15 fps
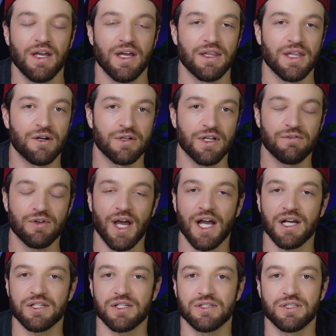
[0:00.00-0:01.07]
and that'll give you
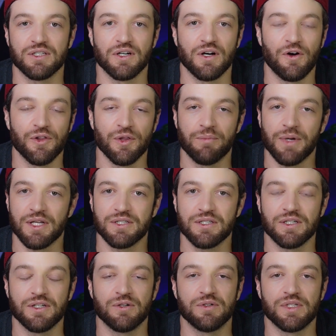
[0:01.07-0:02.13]
access to all the
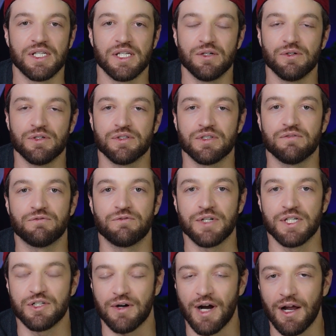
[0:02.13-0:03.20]
best, you know, deals and
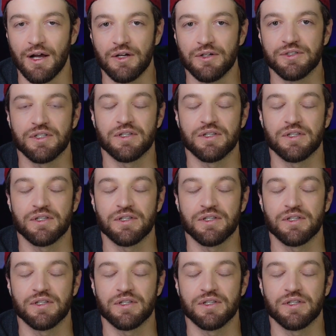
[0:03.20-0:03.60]
free trials